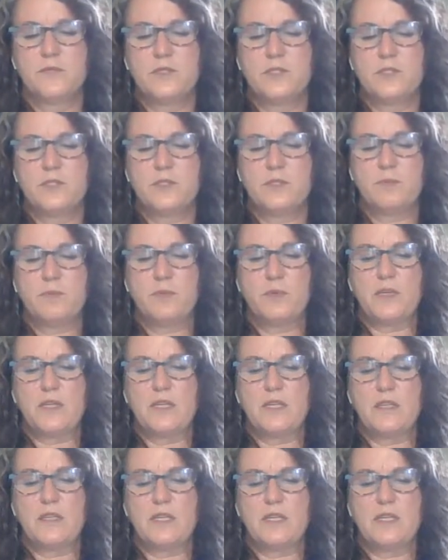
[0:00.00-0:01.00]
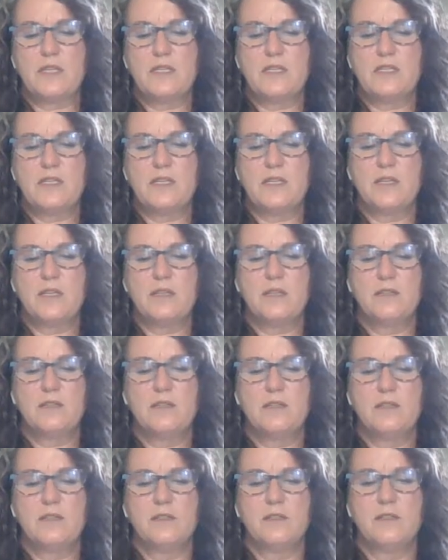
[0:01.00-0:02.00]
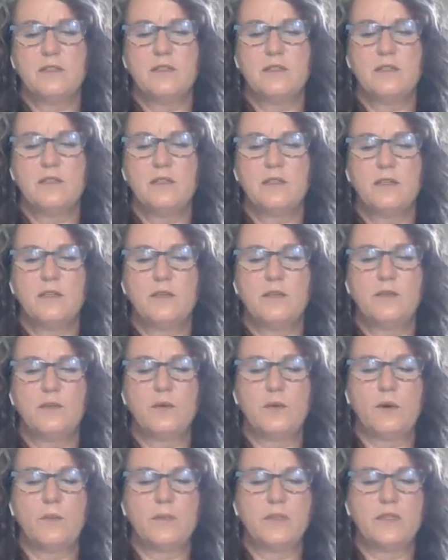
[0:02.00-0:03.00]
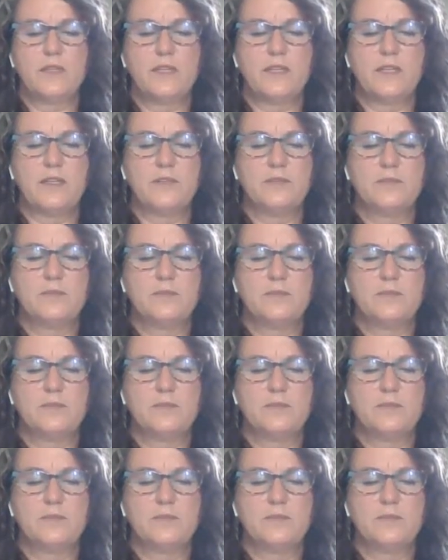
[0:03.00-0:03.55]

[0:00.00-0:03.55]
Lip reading: Just breathe easy and normally.